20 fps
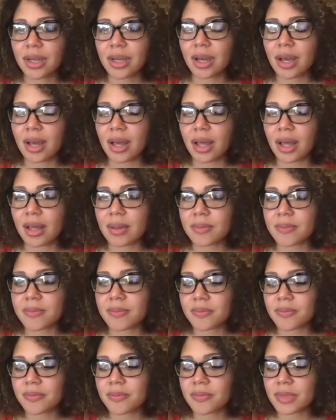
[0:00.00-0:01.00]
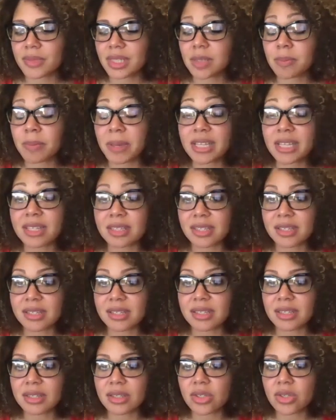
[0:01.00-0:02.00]
um, spaces.
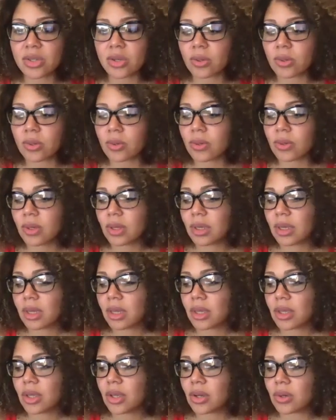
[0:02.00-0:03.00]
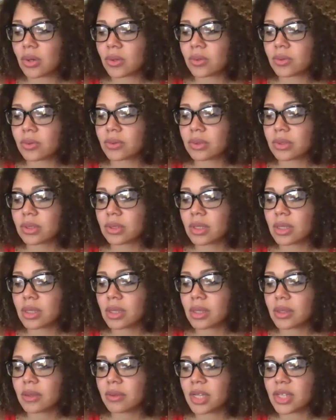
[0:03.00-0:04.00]
And so, you know,
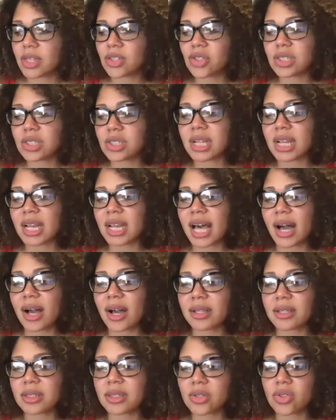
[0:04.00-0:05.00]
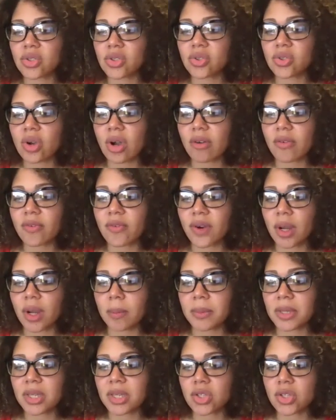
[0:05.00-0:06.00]
there's just a lot to draw
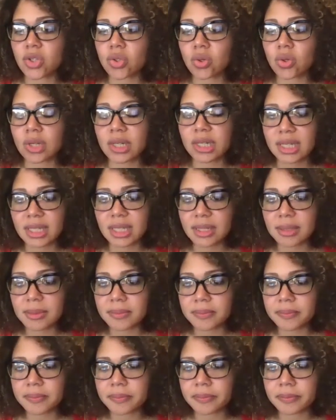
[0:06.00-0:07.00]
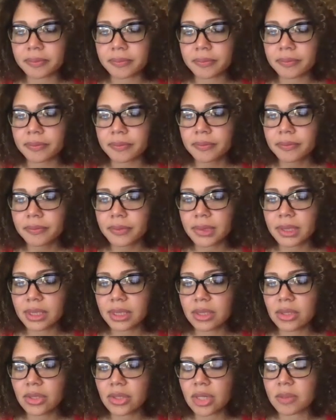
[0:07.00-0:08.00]
from historically
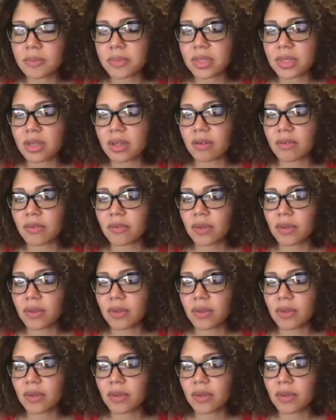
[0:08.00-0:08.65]
in terms of